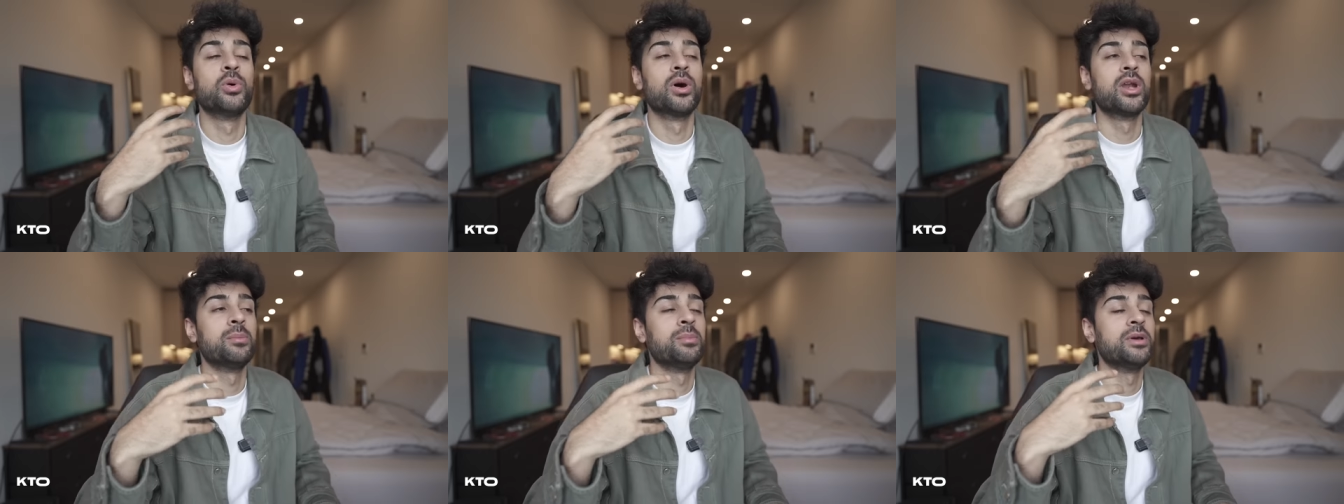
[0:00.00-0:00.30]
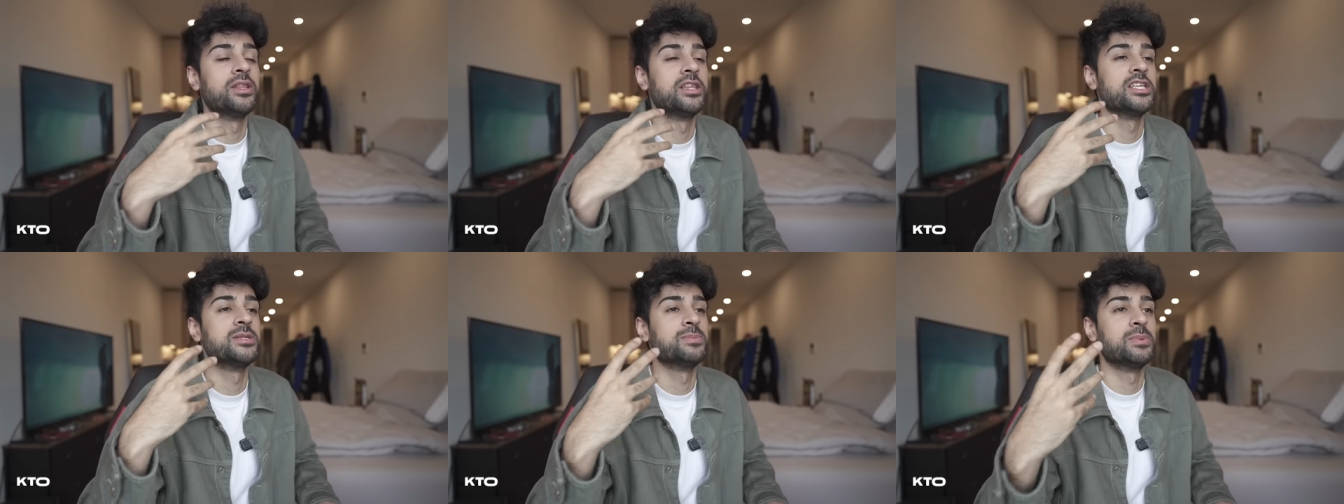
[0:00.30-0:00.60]
You want to
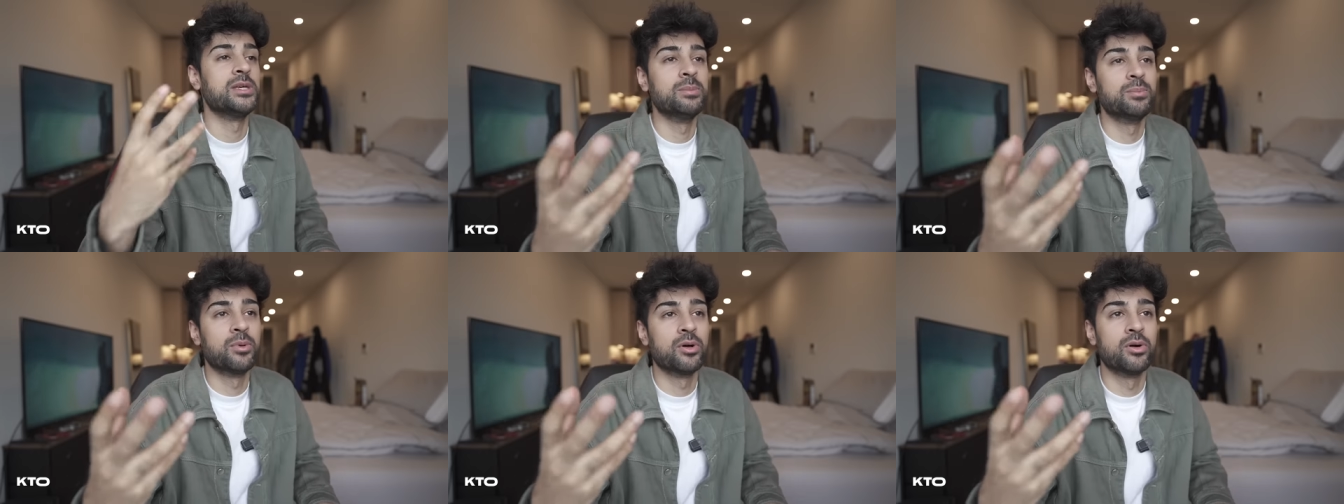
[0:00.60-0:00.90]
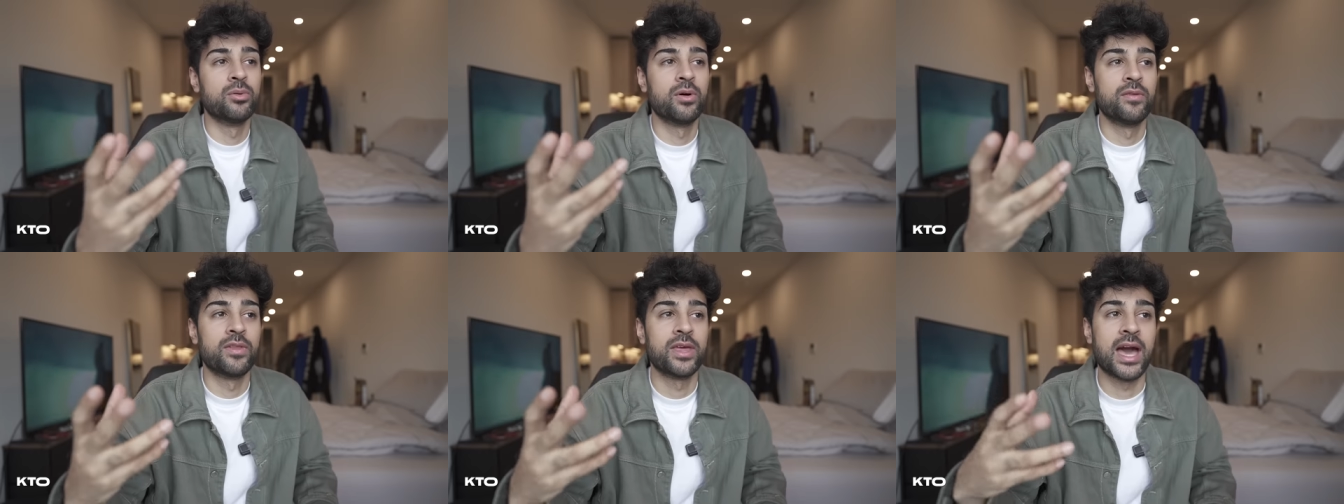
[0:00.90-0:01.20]
meet these
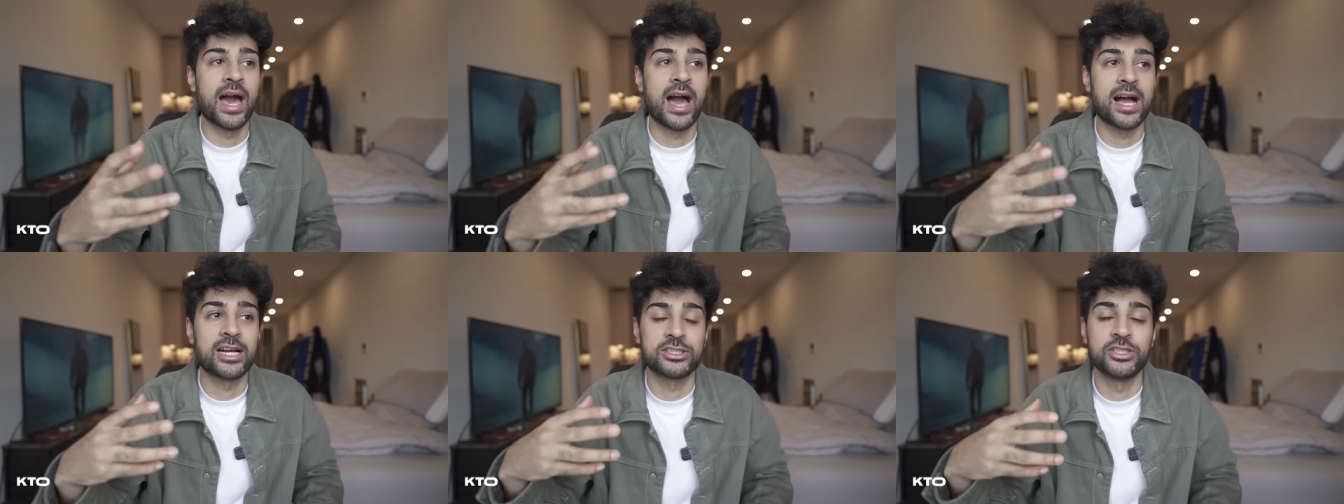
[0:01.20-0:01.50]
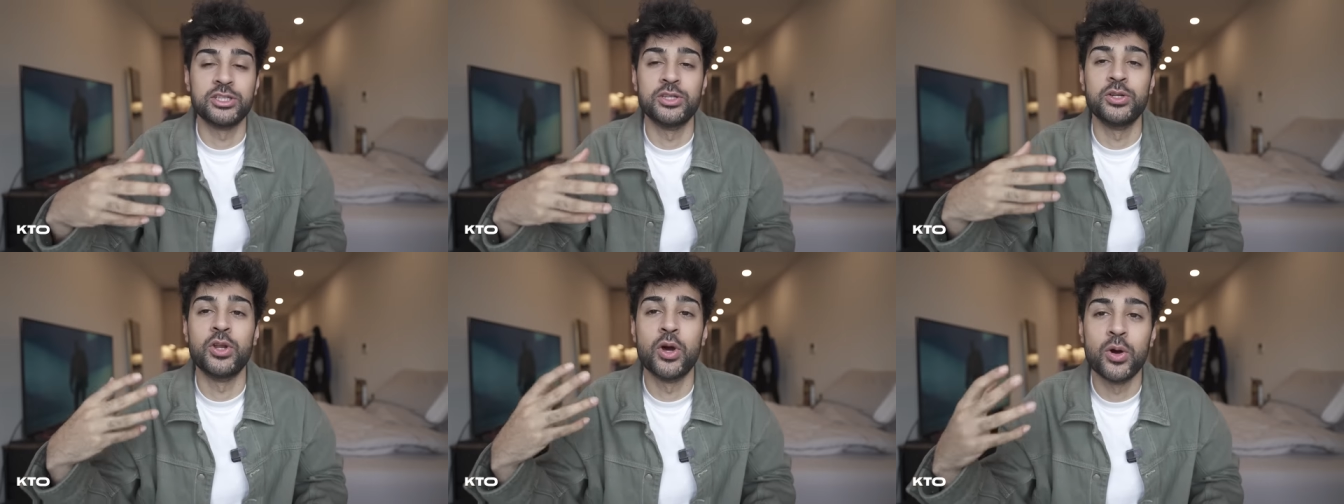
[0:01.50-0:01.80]
people when they
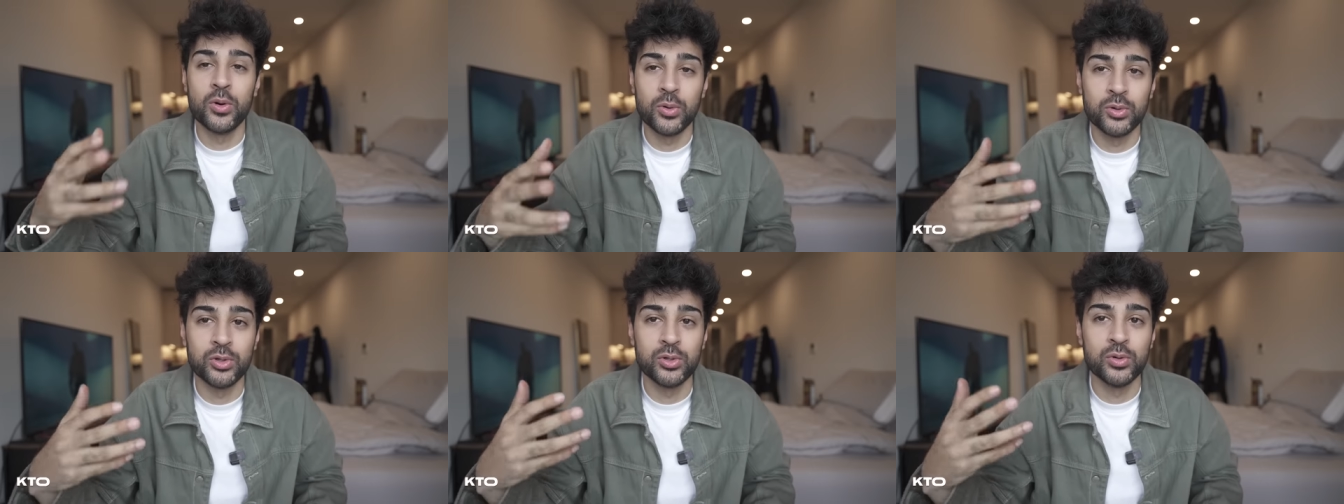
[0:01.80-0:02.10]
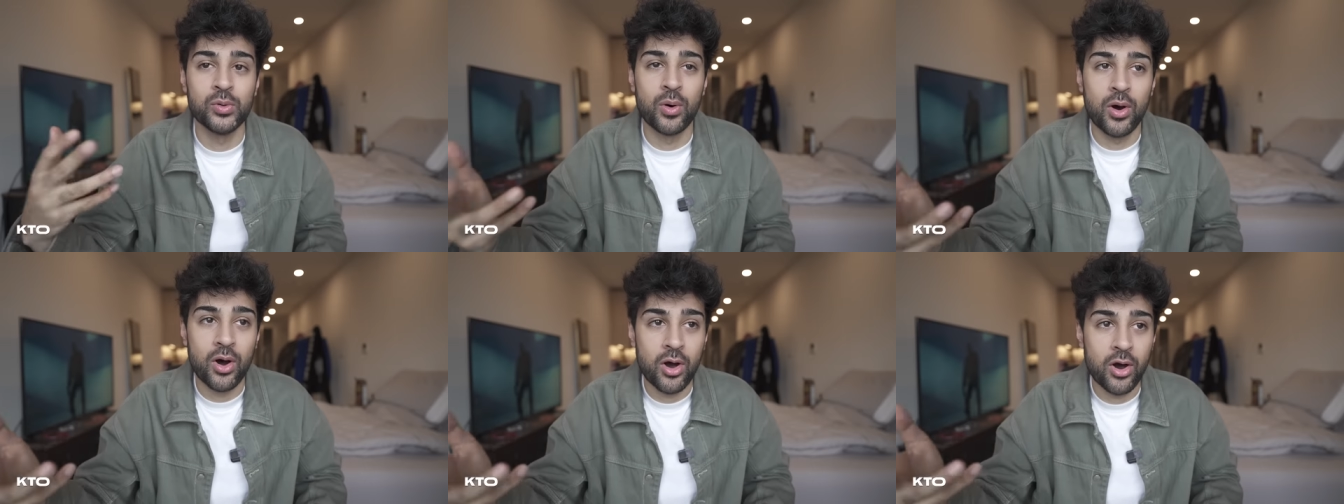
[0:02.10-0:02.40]
actually know who
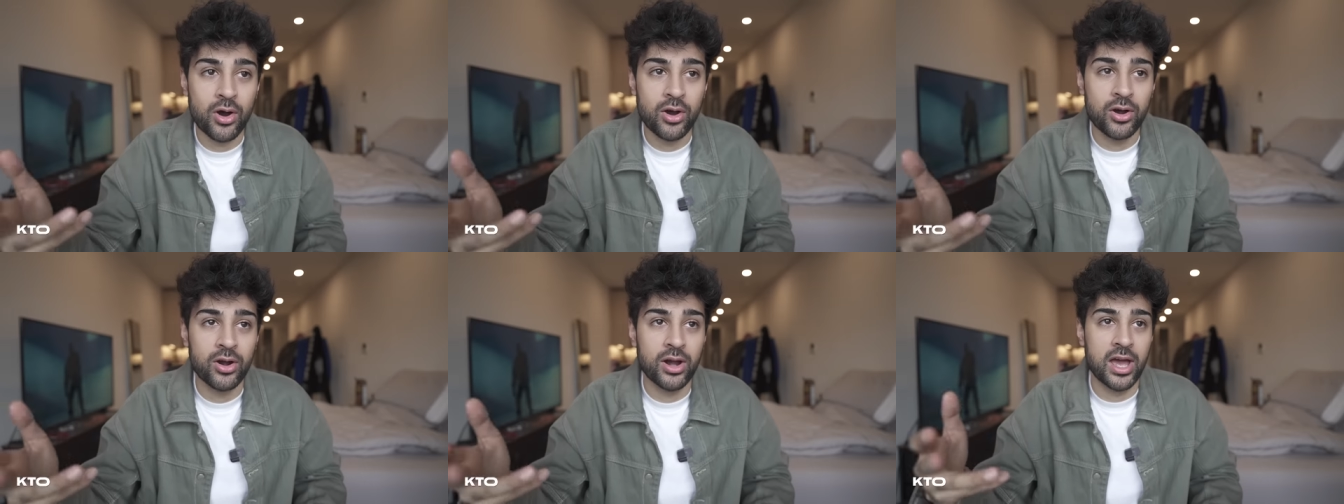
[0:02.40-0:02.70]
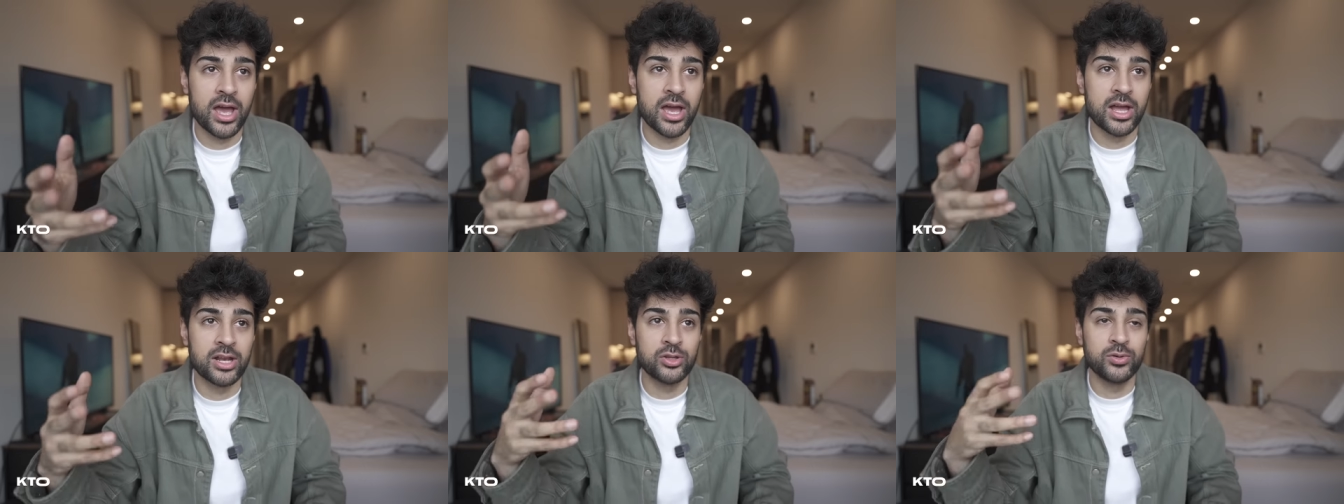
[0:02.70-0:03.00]
you
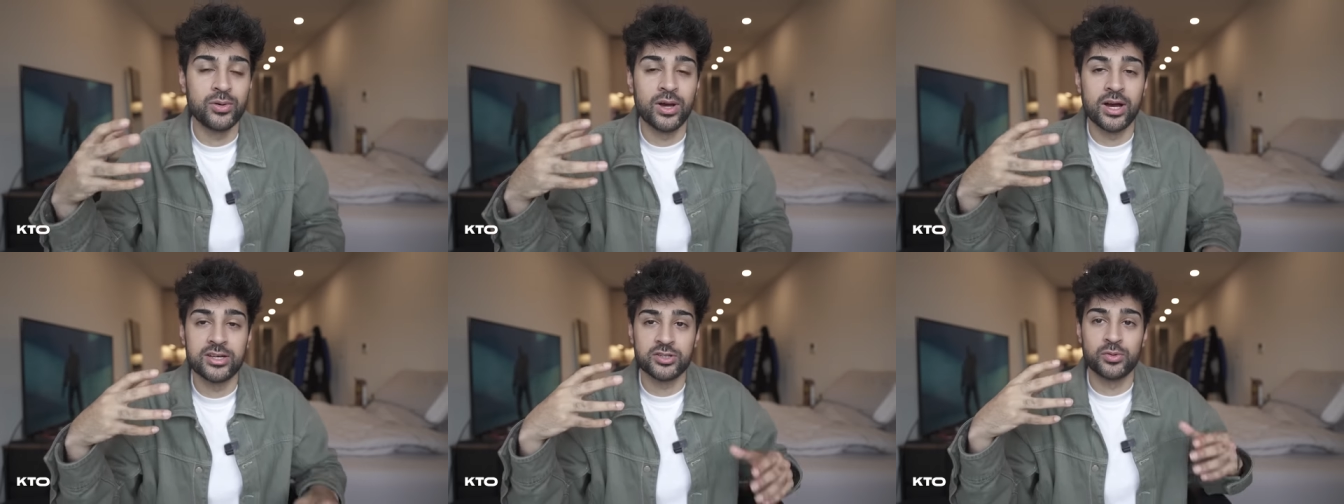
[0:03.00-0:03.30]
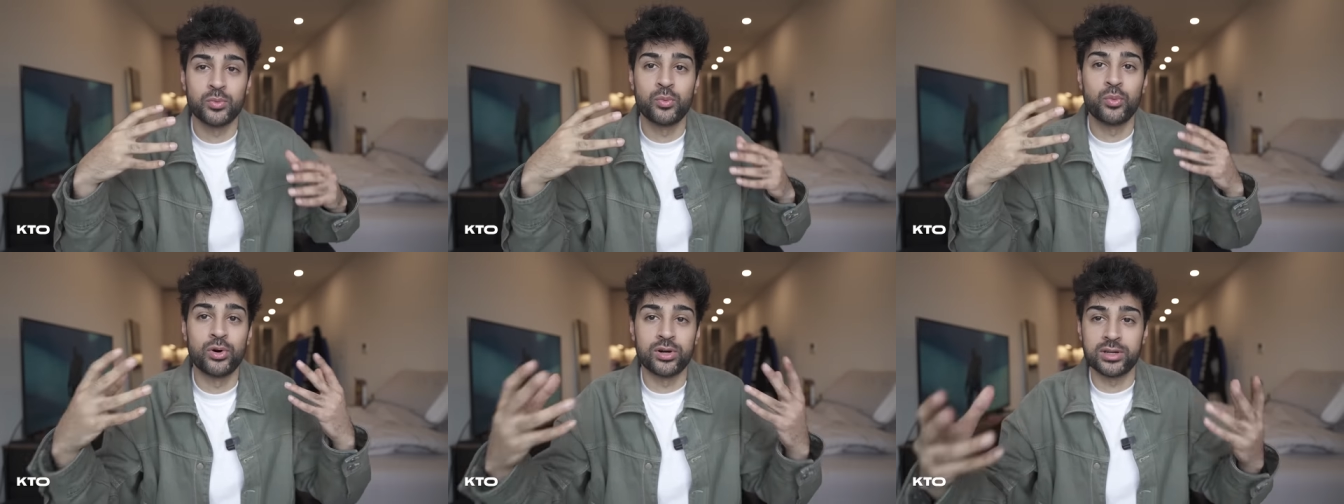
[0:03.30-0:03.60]
are and you guys
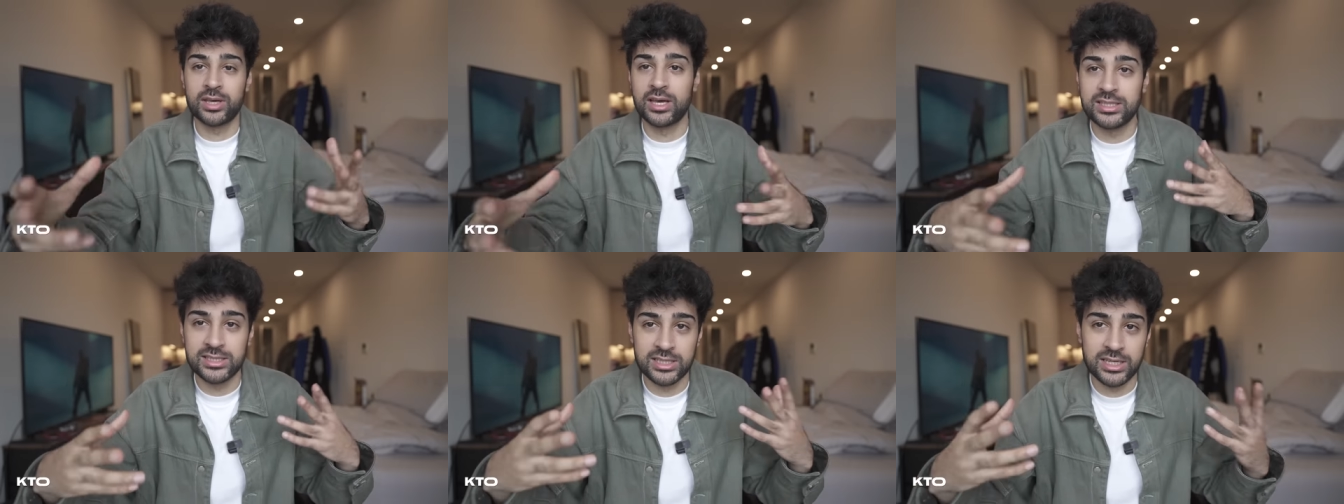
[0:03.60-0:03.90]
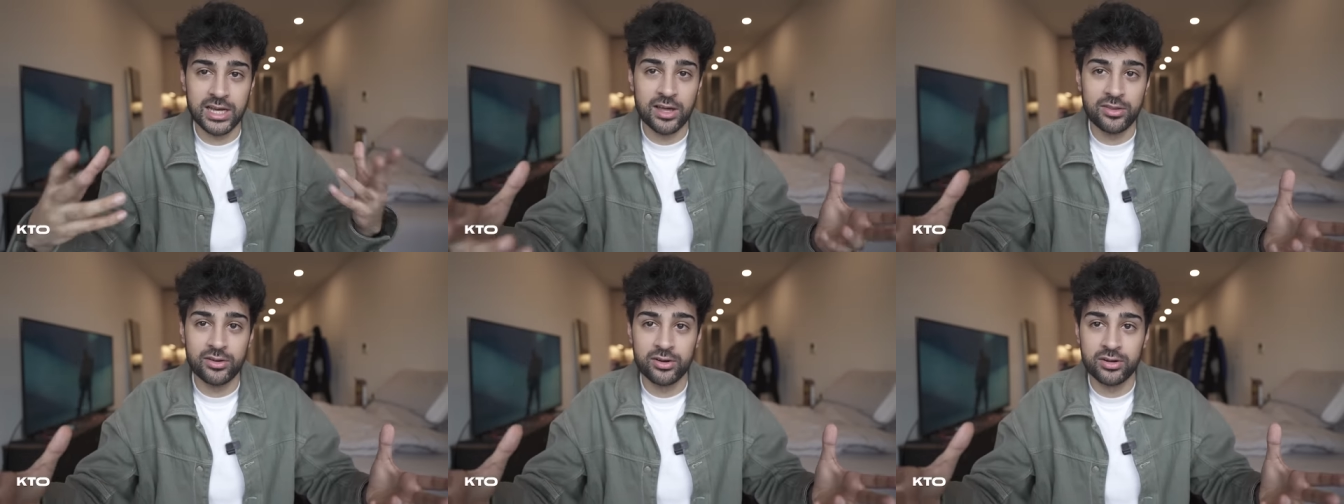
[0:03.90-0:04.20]
are working
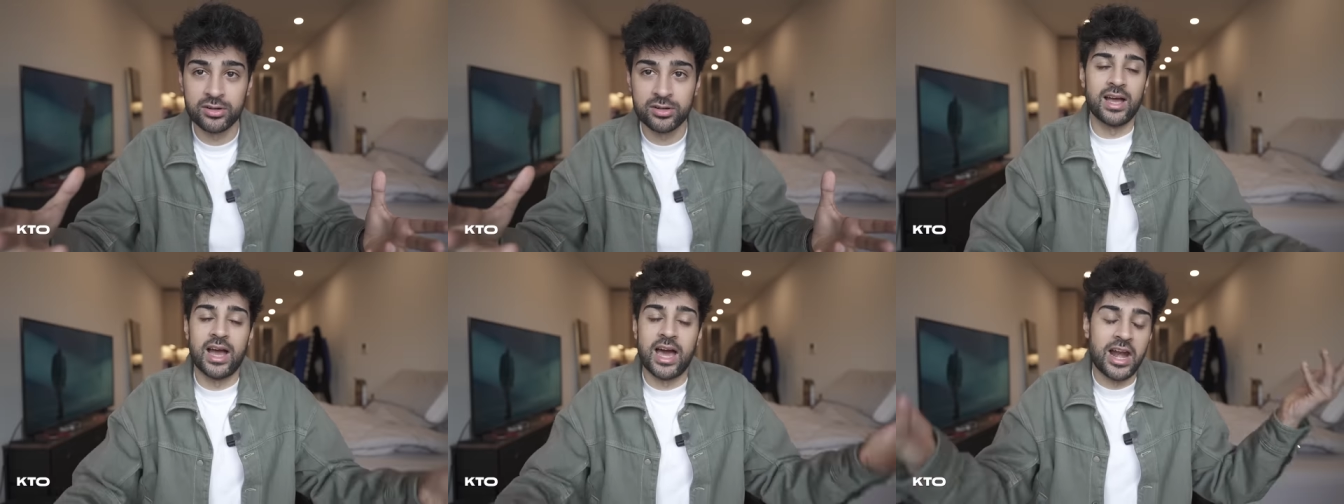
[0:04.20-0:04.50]
together.